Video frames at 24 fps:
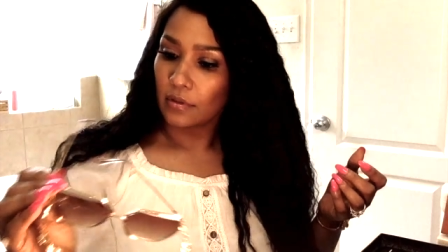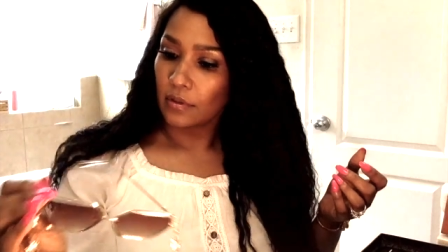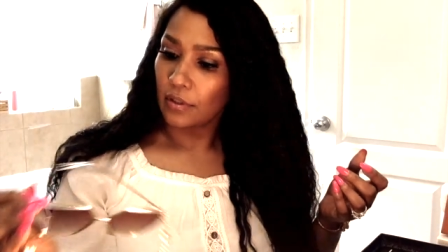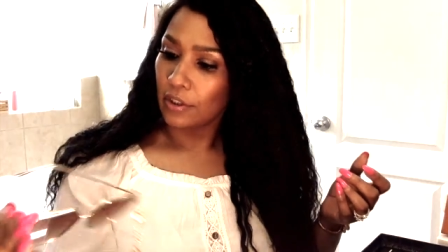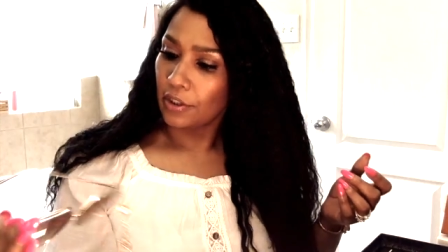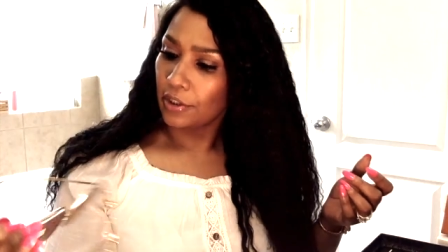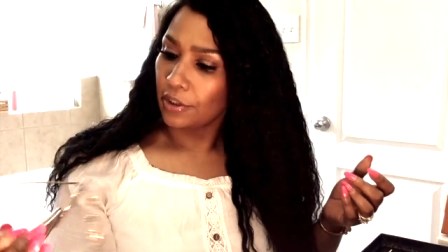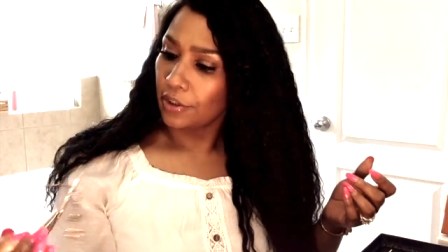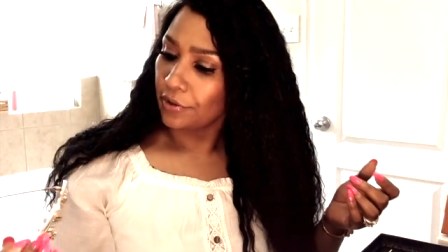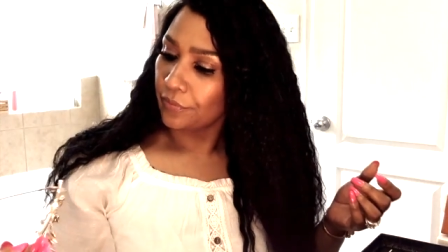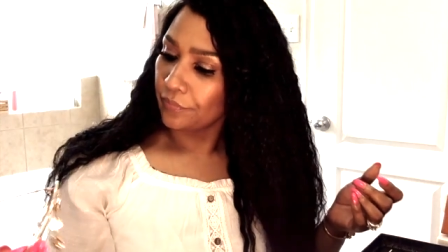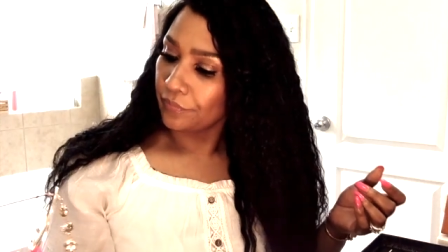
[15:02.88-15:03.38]

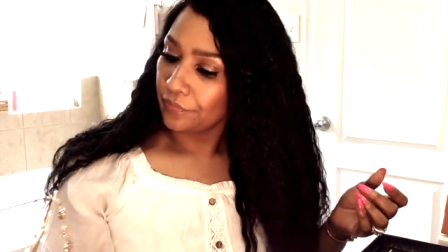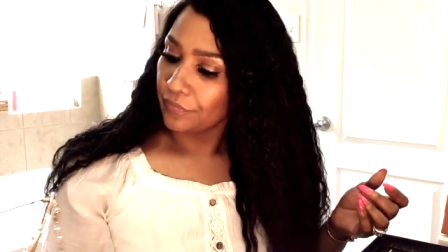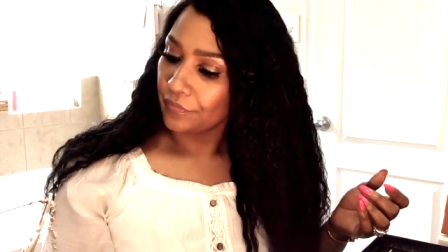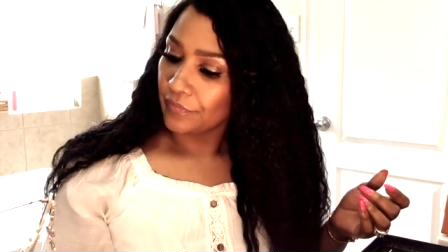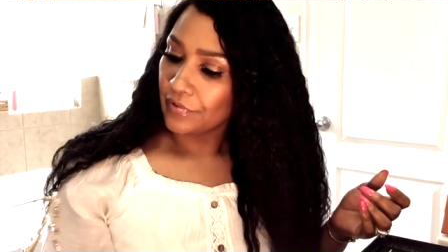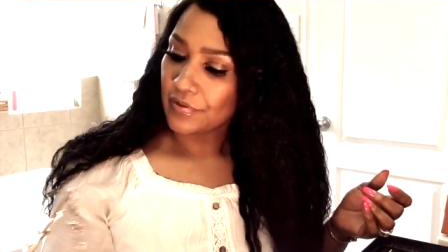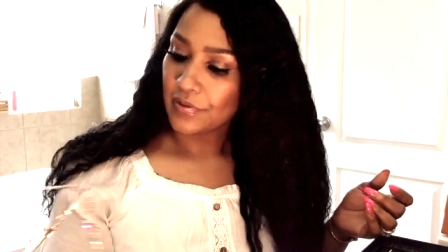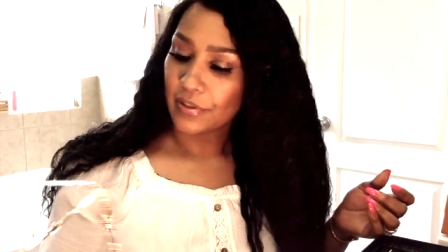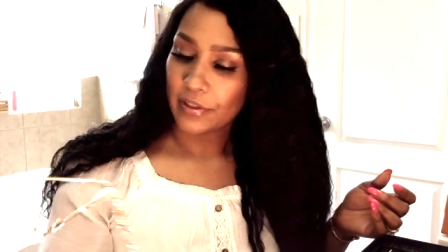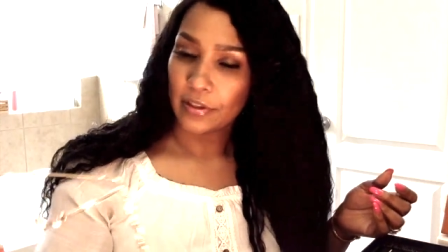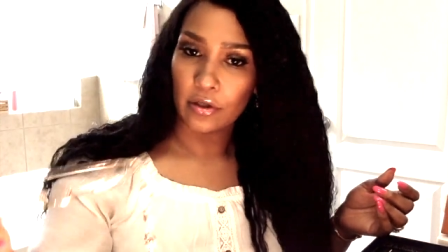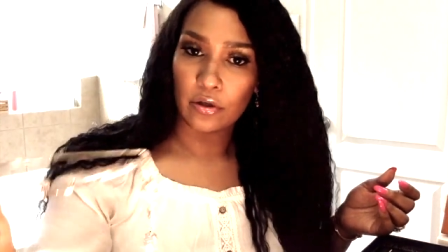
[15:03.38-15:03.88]
um,
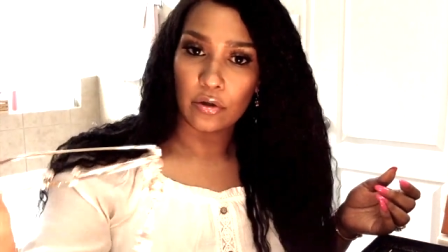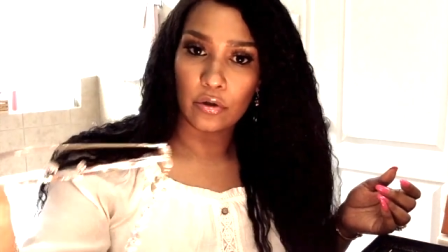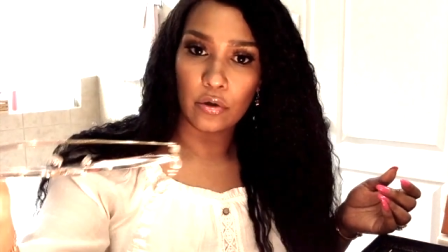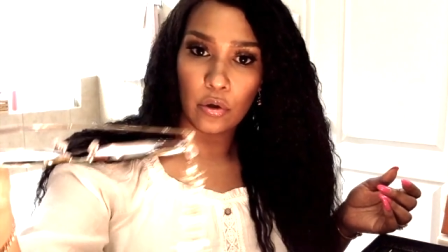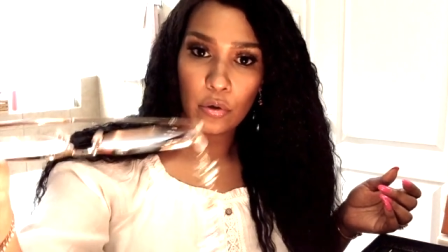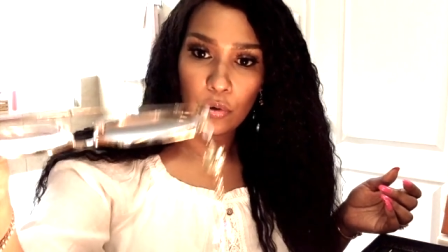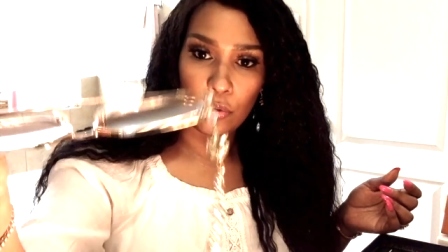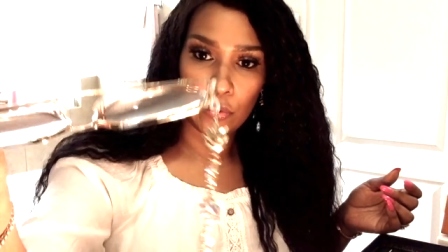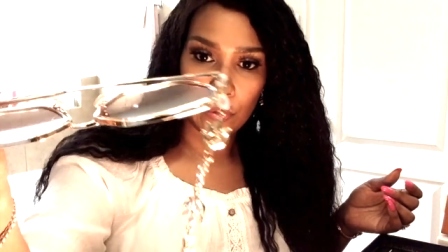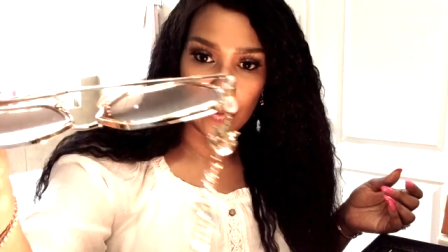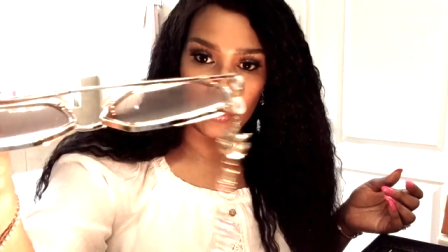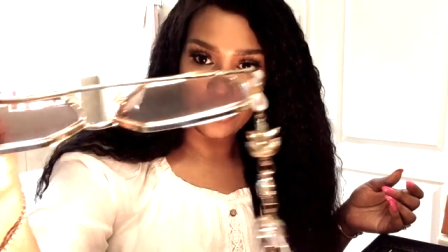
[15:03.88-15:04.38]
it's like a
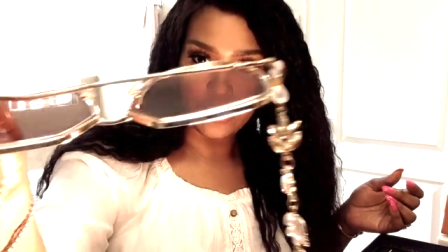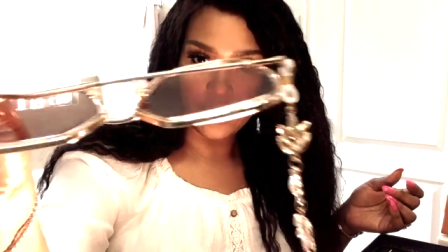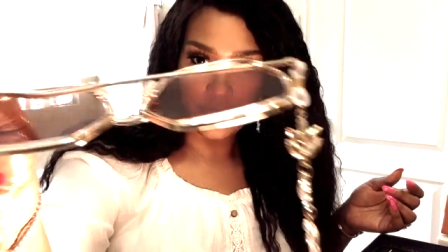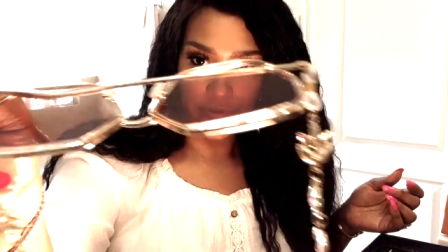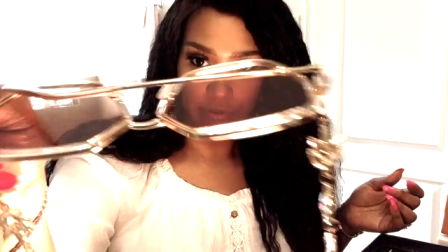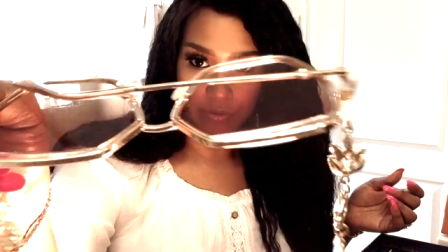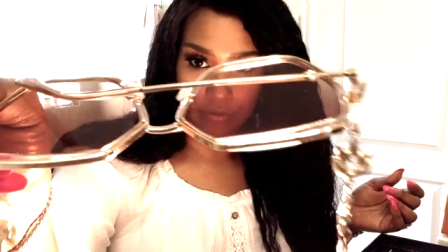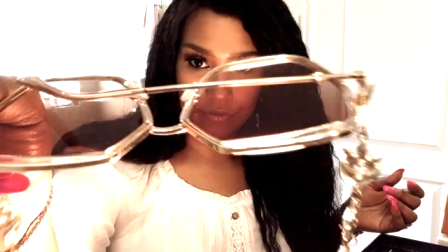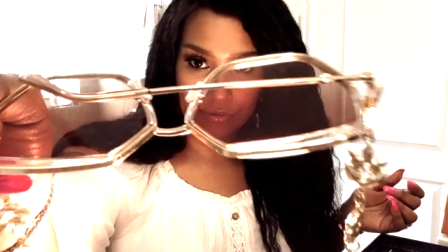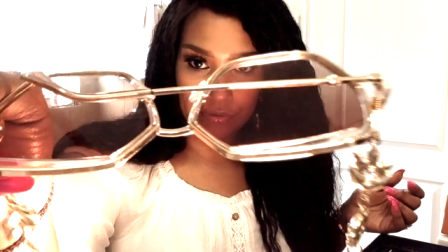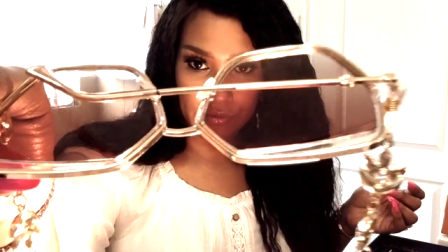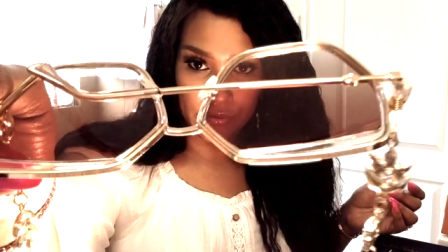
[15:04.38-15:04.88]
gold.
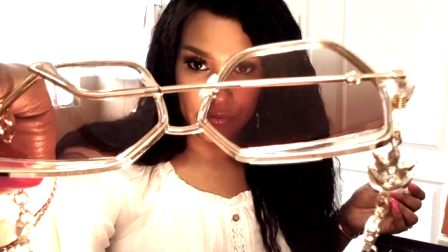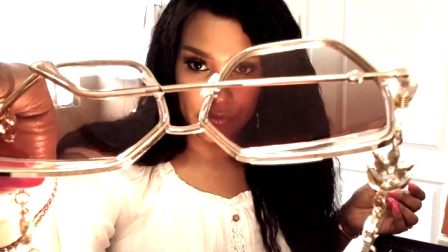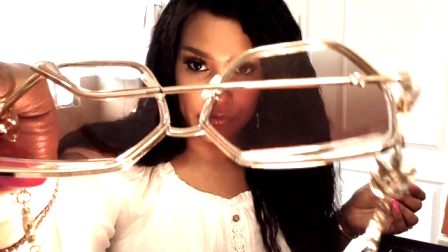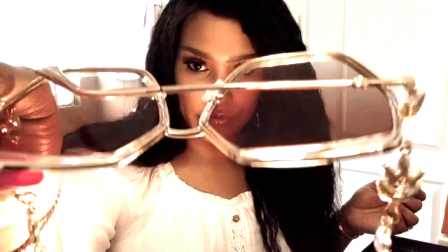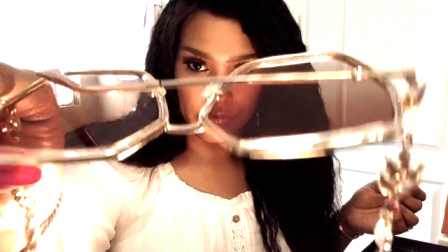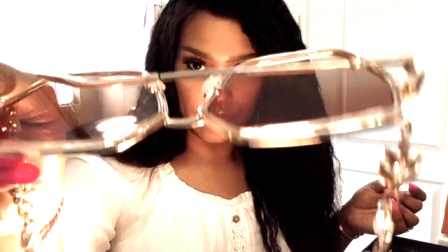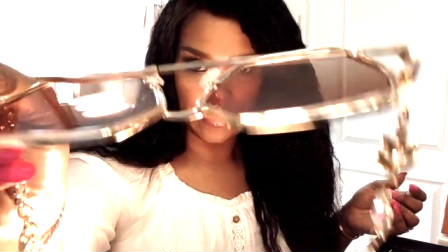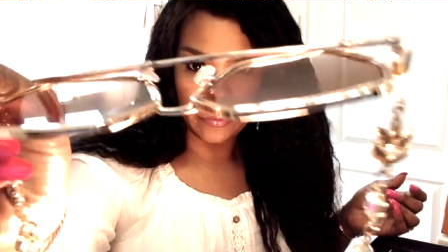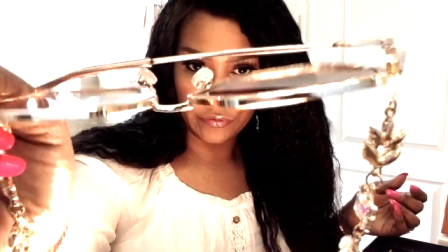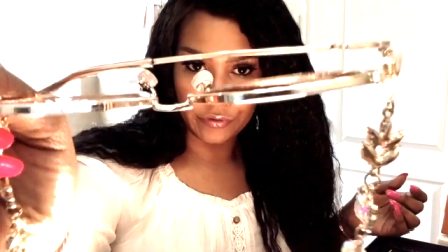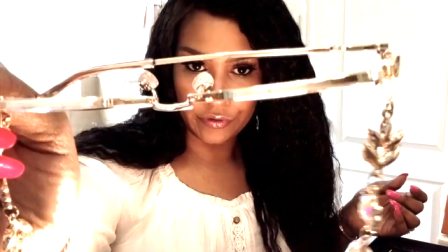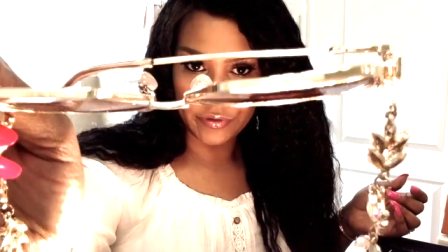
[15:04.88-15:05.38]
I don't
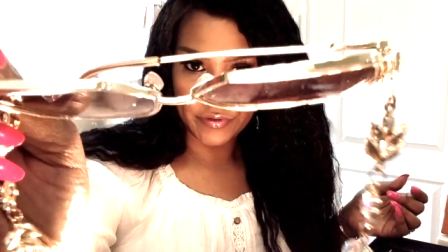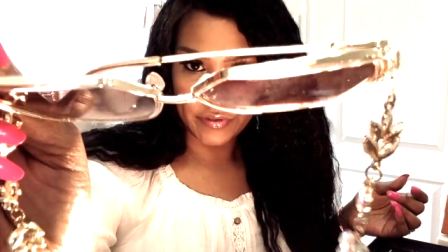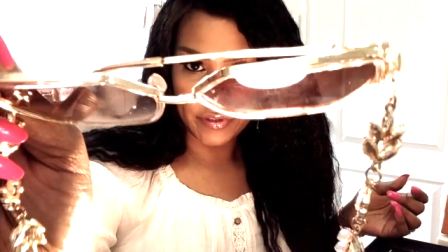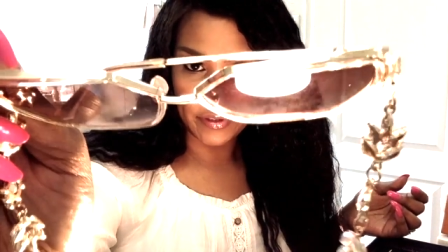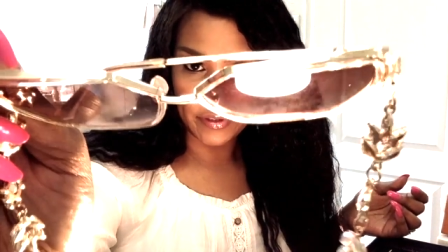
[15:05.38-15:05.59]
know if you can